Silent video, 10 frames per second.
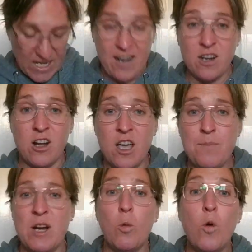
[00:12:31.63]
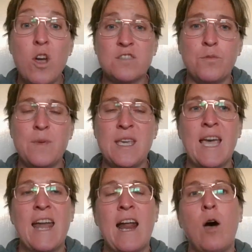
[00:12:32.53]
I don't know, but it works for me.
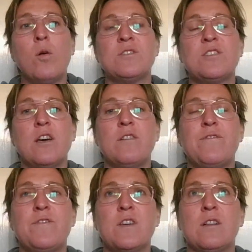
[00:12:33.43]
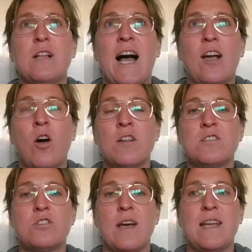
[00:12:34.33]
And I also feel I
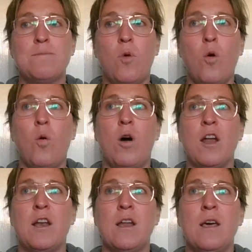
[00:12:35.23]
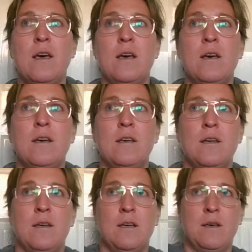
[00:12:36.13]
concentrate more on
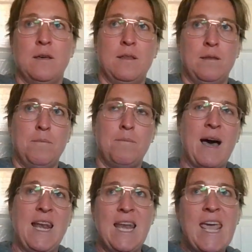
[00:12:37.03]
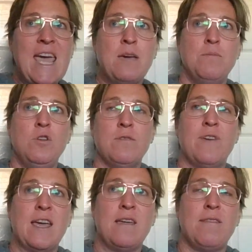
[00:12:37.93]
my leg
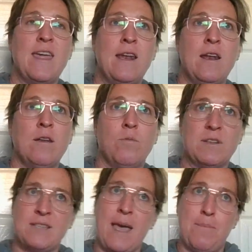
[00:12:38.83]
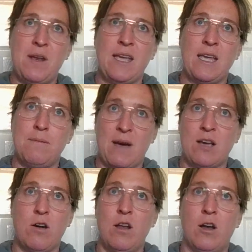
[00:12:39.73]
moving than what's happening in my
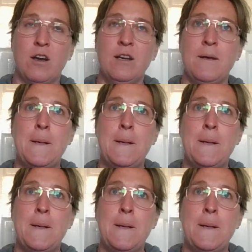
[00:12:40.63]
colon.